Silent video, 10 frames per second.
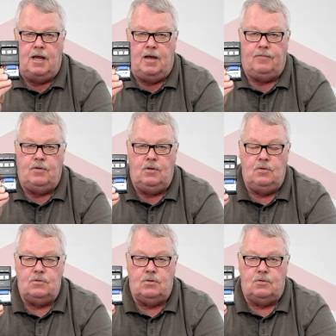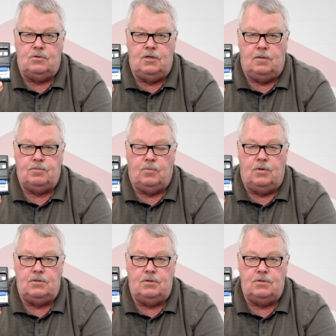to have to use those dip
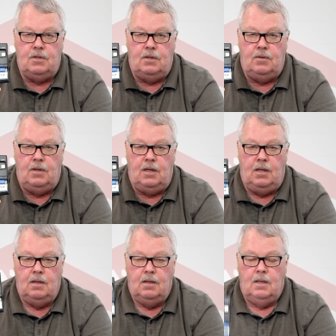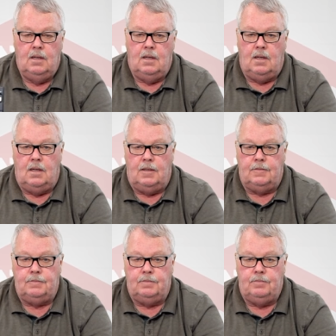switches in the uh,
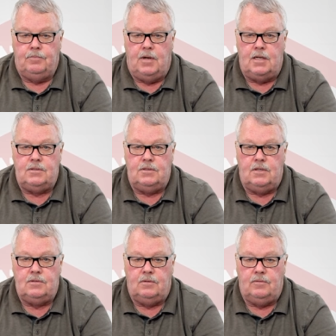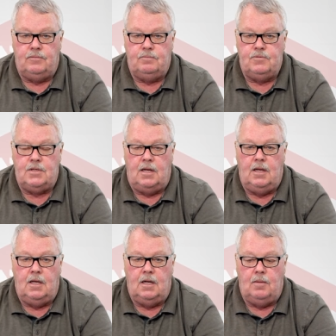process of
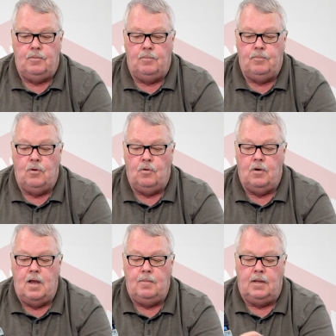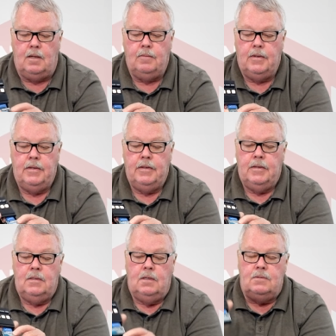setting it up or programming it.
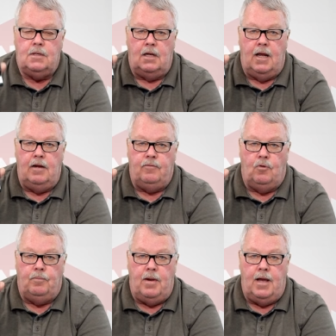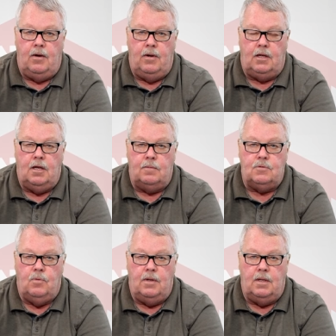It's got a 9 volt battery,
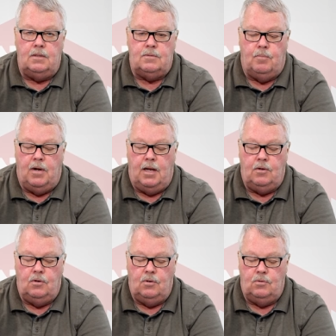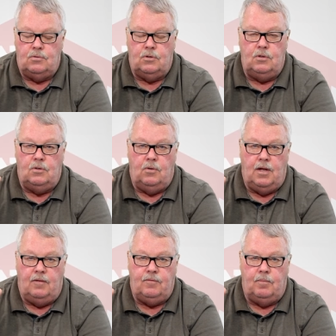comes with it, it's brand new, so you don't
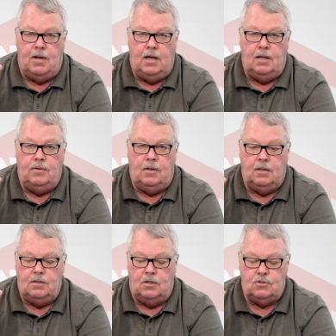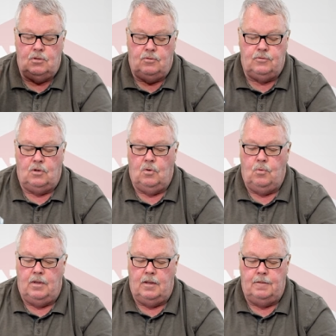have to buy anything additional to go
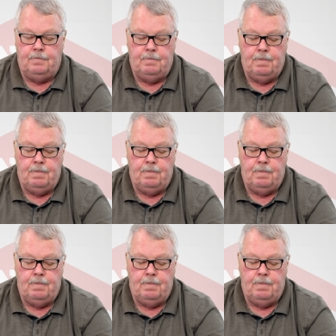with it.